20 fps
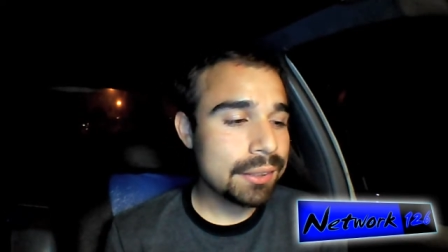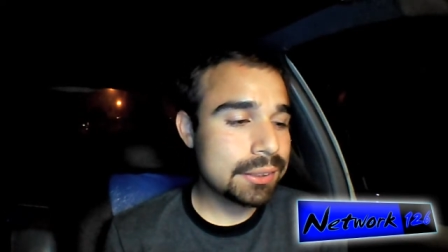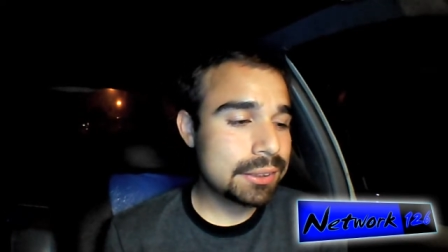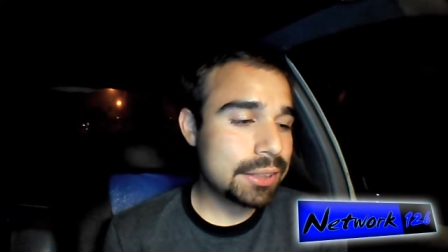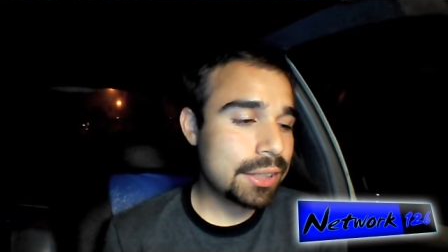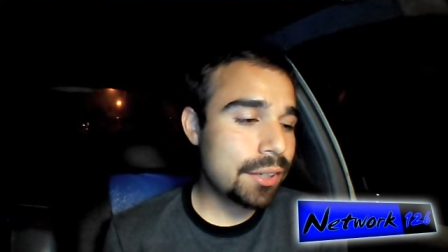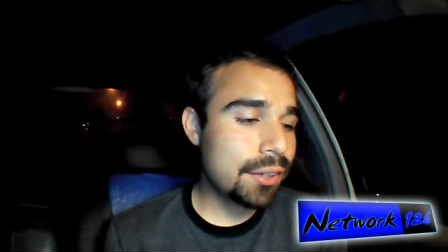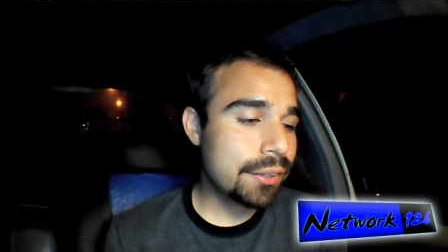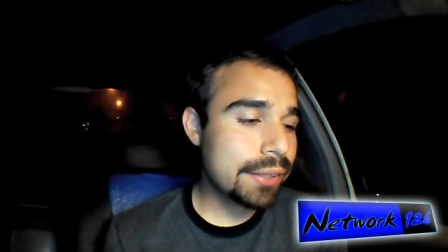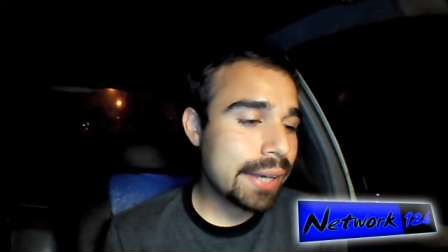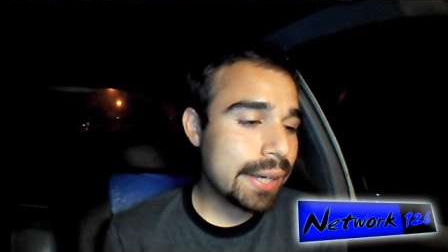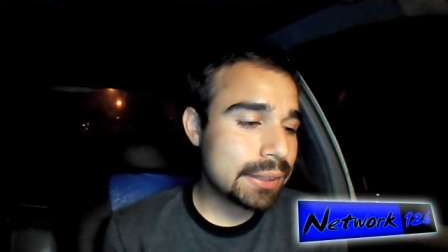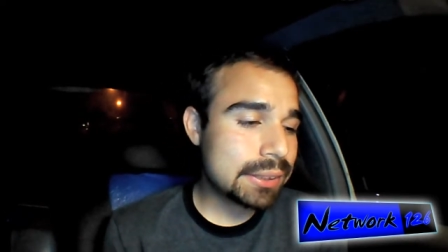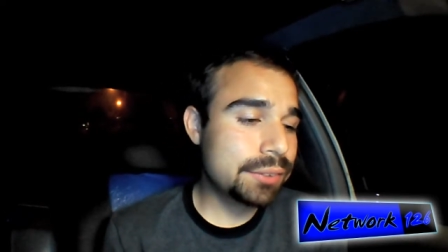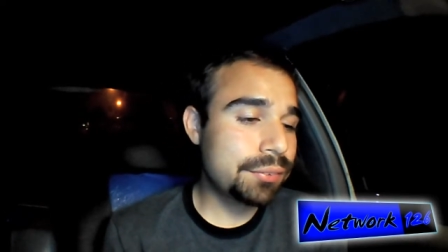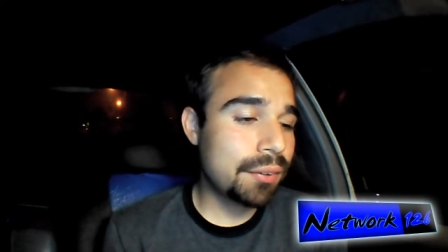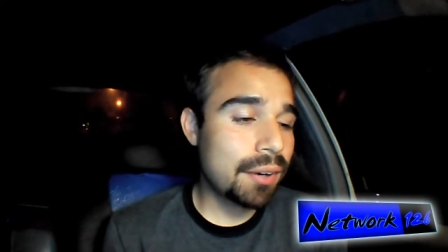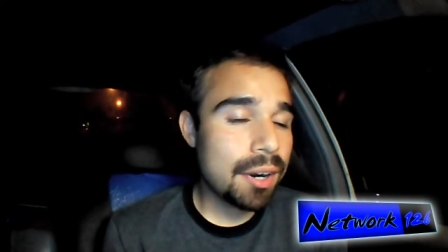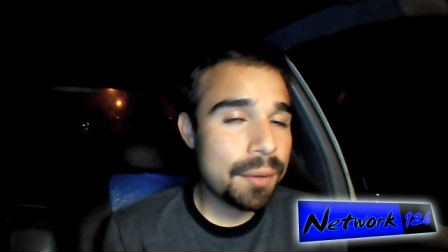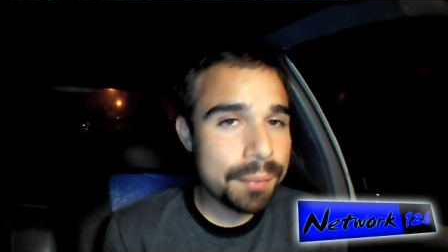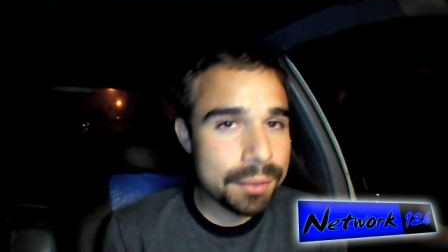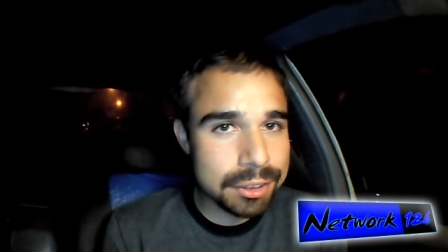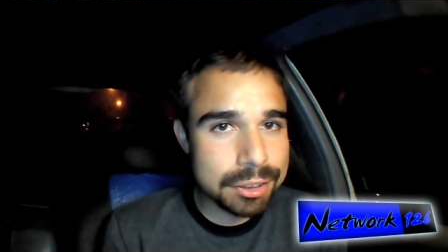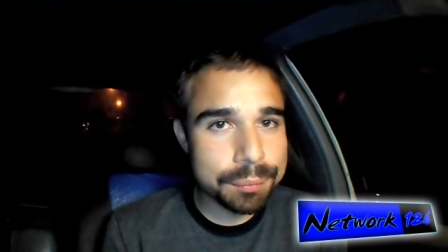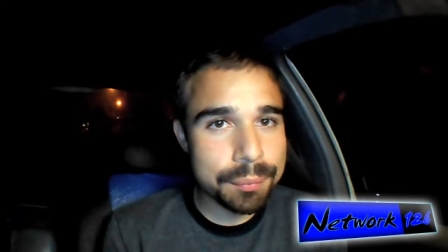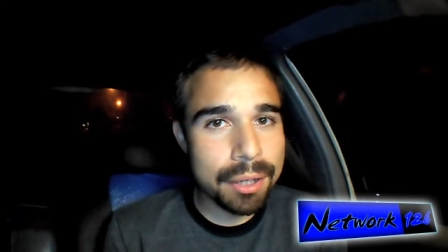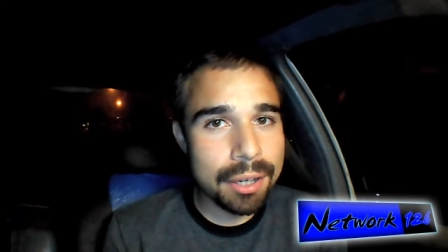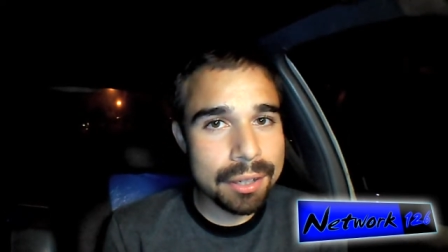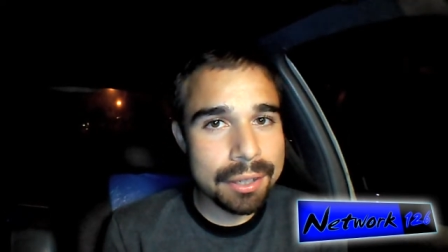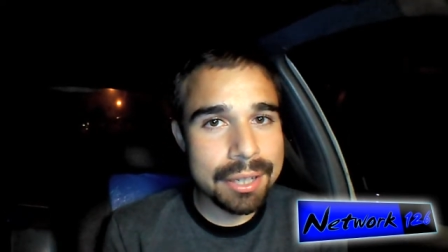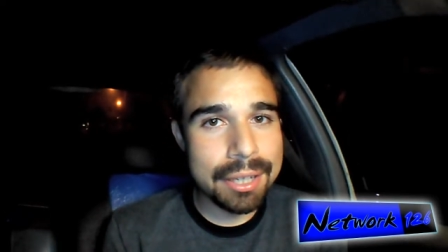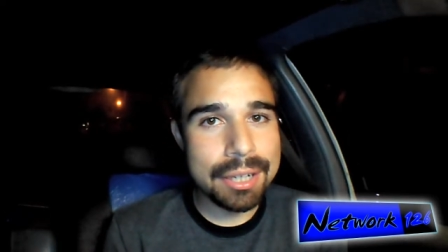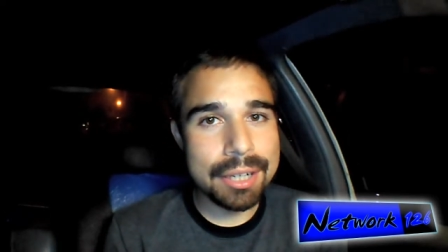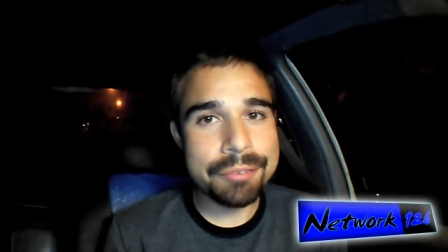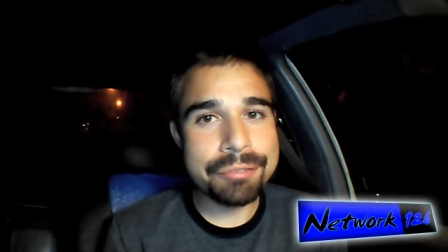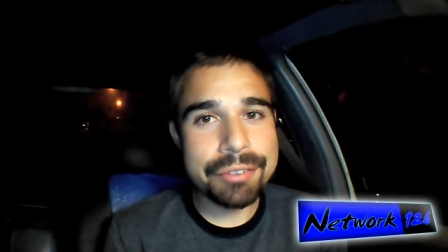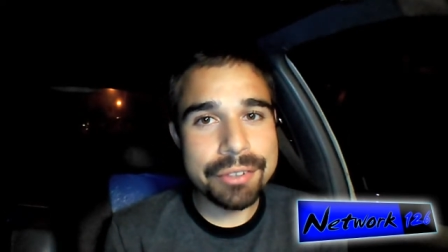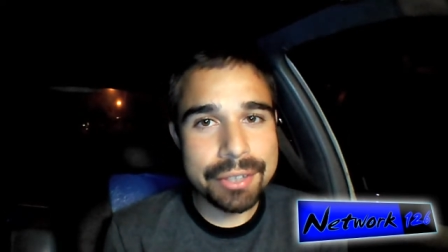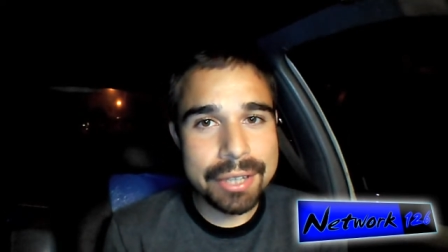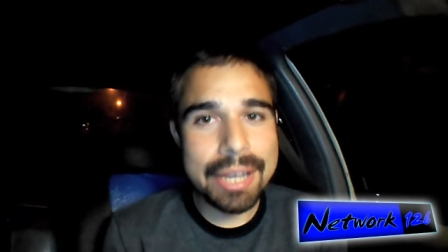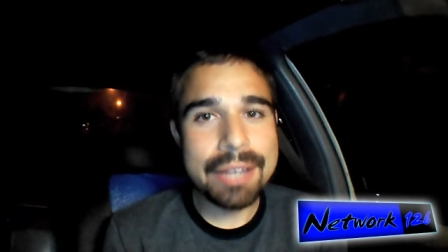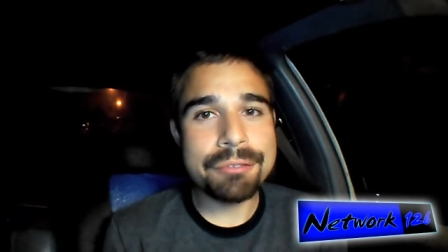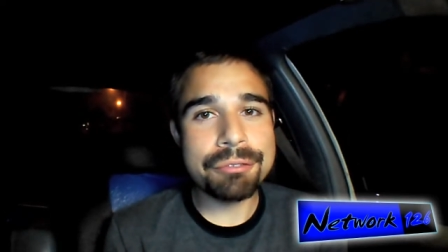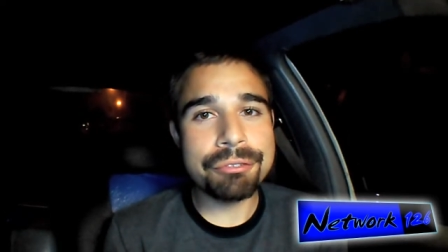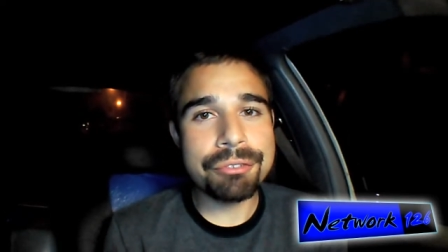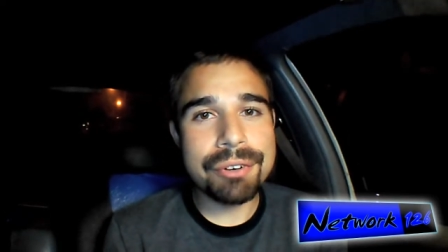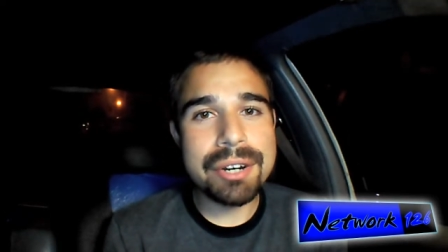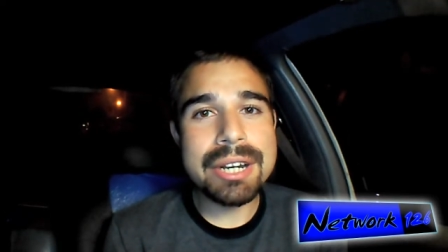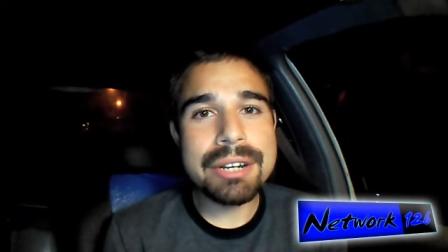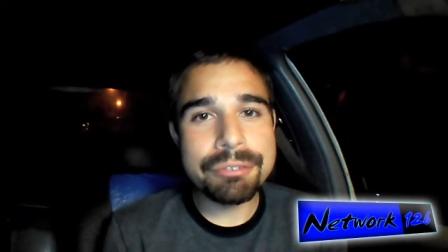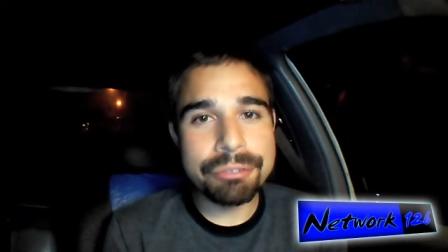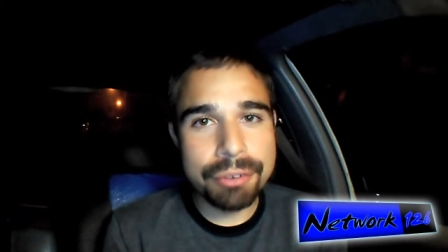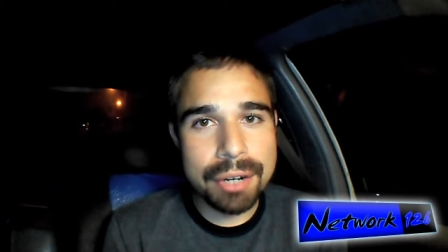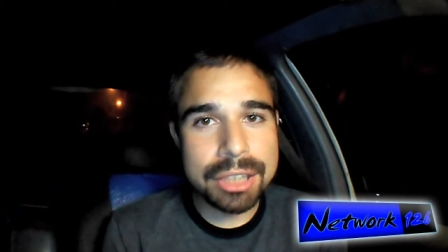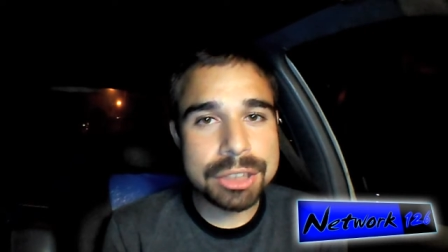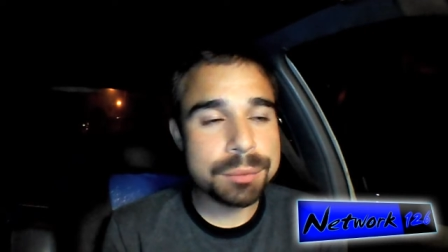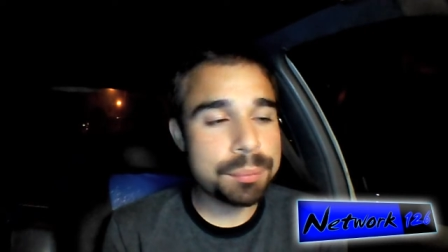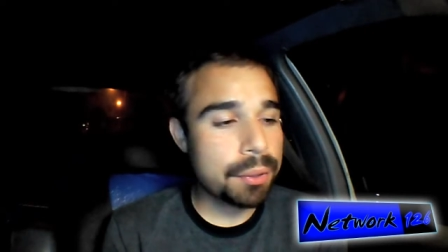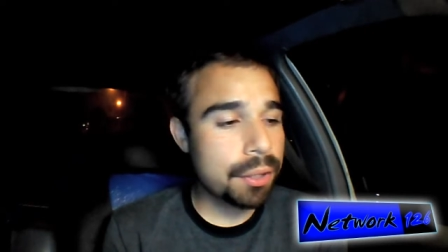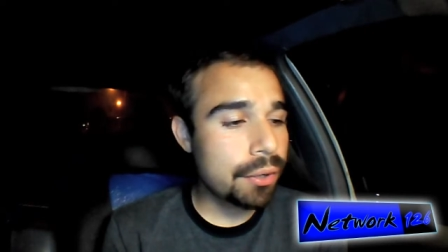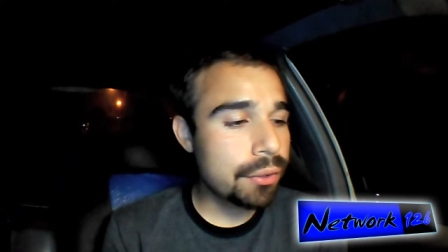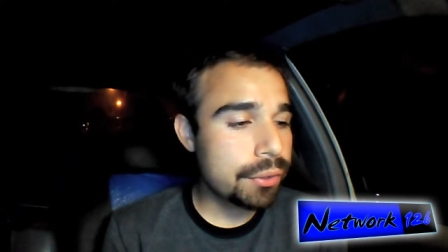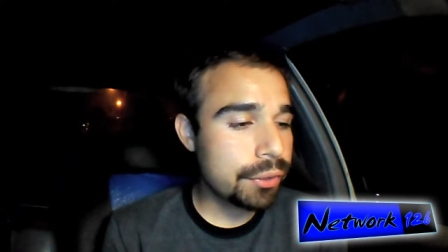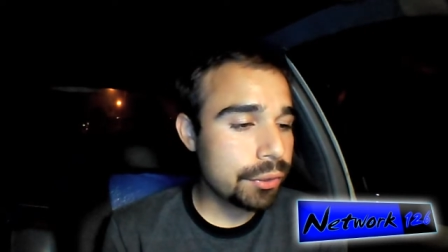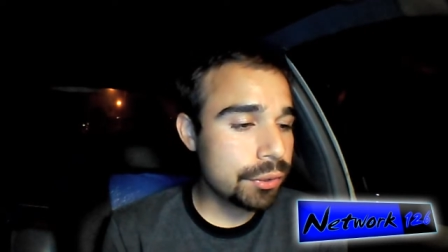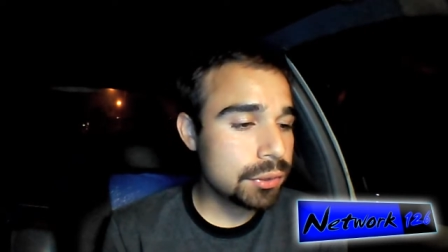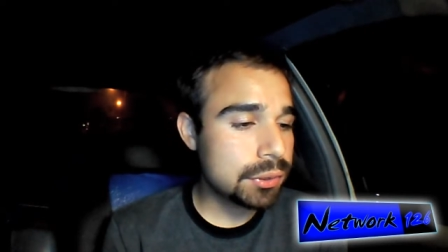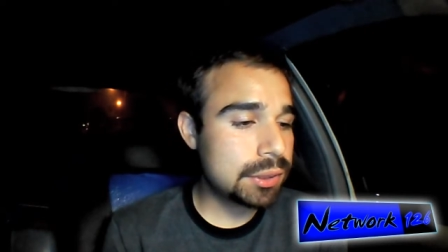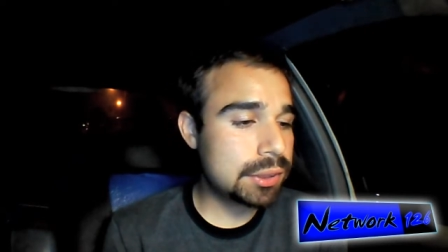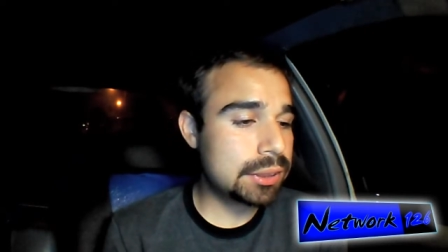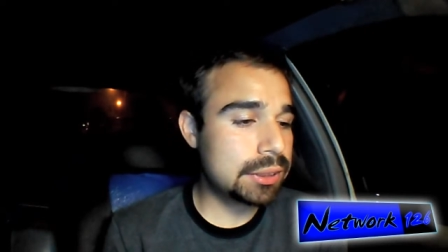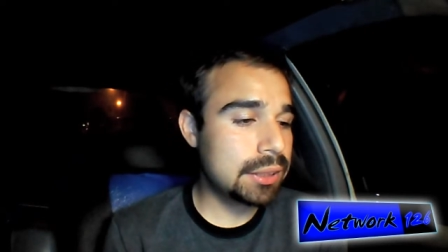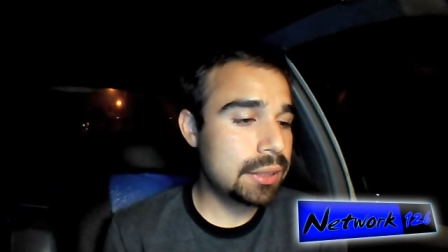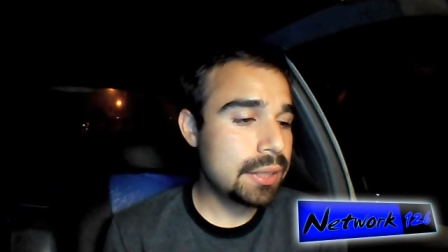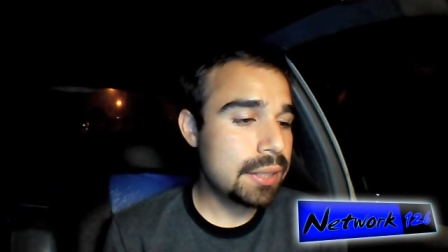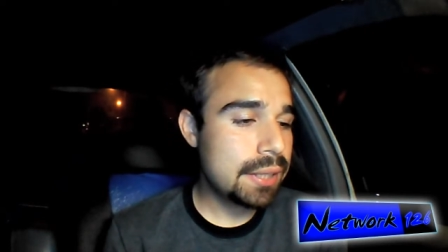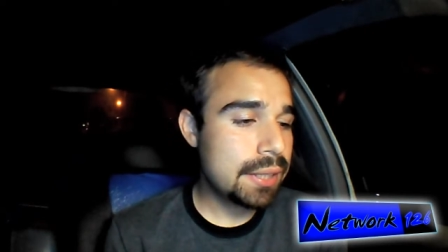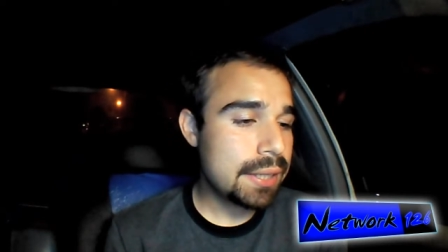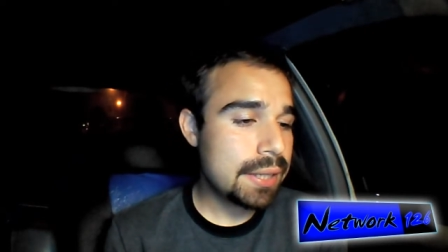so yes farmers market if you get free fresh produce